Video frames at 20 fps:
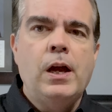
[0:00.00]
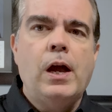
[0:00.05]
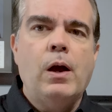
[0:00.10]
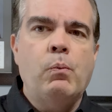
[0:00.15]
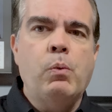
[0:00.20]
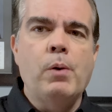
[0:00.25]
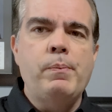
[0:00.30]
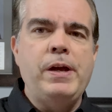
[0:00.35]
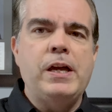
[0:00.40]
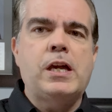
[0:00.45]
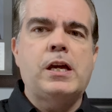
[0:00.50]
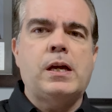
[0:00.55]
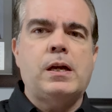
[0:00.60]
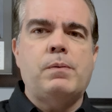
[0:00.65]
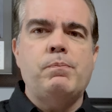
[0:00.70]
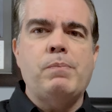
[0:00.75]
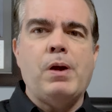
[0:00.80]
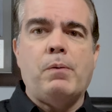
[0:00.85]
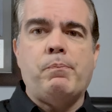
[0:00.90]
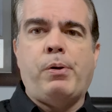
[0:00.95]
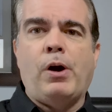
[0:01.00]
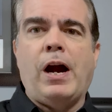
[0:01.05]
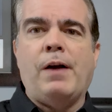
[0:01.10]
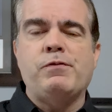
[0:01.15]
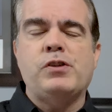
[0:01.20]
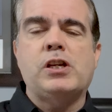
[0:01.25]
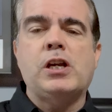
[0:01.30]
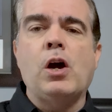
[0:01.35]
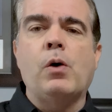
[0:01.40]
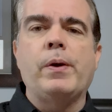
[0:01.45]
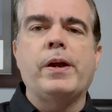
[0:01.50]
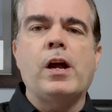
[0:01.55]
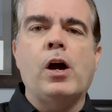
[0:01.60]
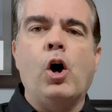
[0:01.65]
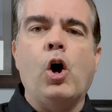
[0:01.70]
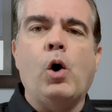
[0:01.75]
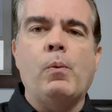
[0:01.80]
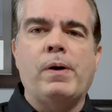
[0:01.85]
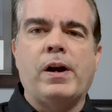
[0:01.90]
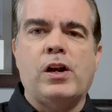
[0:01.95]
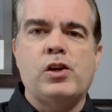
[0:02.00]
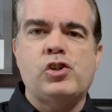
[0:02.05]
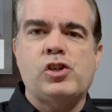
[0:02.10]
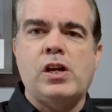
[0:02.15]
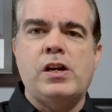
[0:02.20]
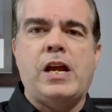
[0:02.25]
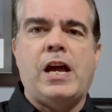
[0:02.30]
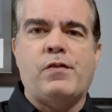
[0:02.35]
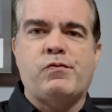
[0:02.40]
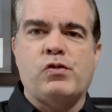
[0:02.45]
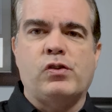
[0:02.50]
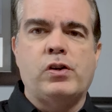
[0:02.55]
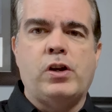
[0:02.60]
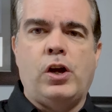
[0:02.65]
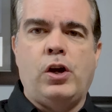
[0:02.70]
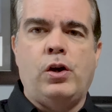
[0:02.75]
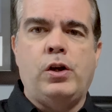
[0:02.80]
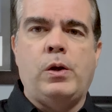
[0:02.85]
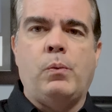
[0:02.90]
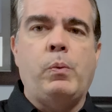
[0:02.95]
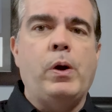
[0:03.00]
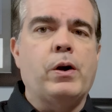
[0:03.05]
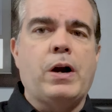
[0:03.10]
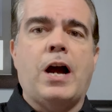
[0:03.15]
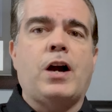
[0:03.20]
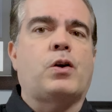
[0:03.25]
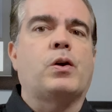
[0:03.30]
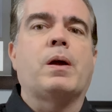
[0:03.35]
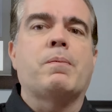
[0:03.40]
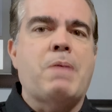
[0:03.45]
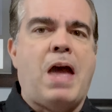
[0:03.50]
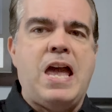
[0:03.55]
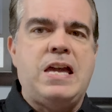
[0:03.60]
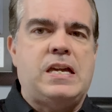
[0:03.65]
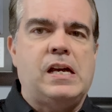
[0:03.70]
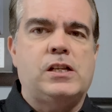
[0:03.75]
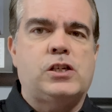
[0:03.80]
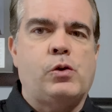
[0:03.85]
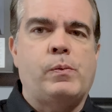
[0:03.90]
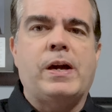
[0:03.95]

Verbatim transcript: and we'll be perhaps going home on a Sunday afternoon and we're not going to make it.